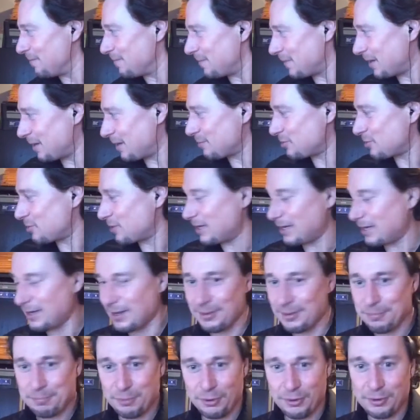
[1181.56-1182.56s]
I'm trying
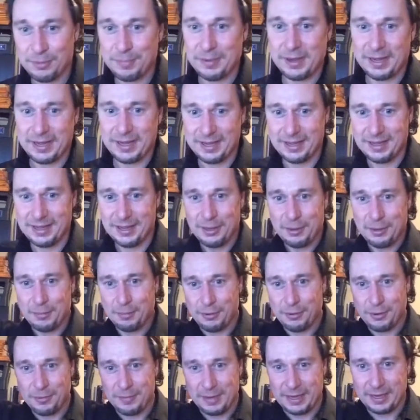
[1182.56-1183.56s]
to put
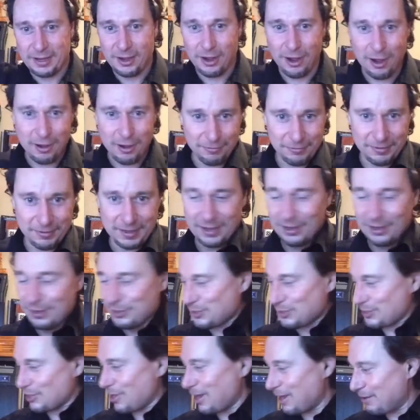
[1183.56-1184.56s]
my coffee
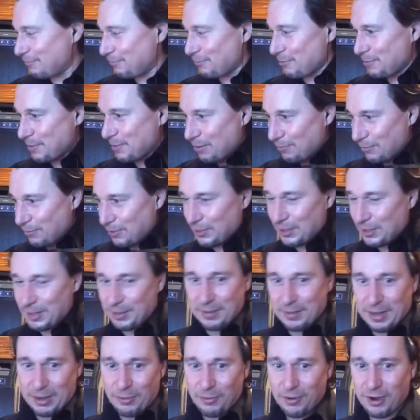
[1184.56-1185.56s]
aside from everything,
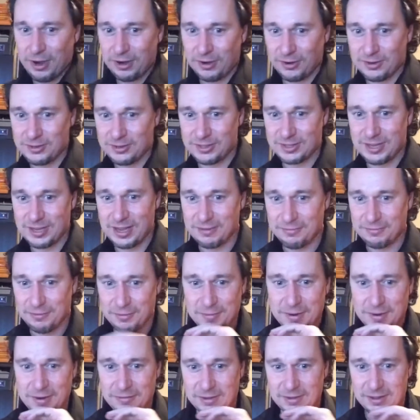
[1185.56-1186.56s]
my water aside
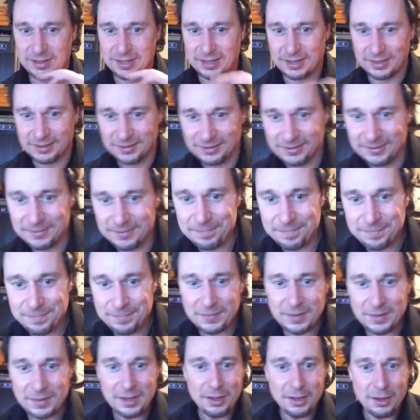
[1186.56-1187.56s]
from everything.
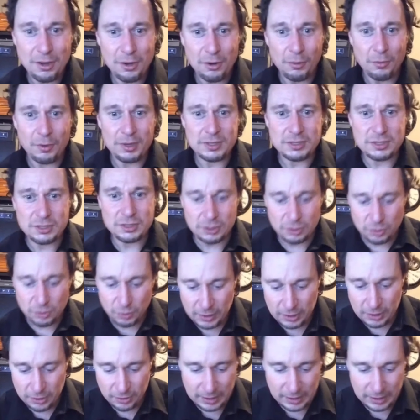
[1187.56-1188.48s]
What's the Twitter